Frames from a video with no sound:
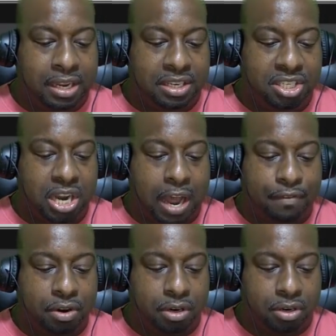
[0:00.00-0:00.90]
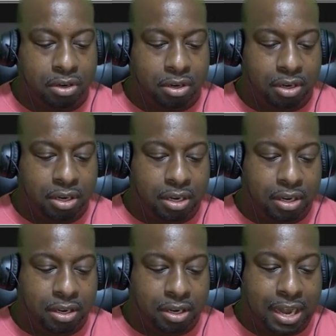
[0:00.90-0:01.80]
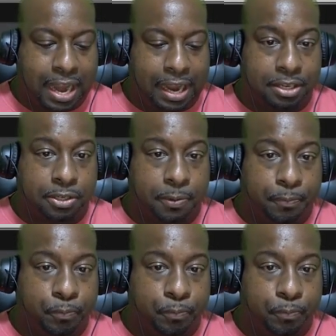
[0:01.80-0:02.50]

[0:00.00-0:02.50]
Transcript: Java class.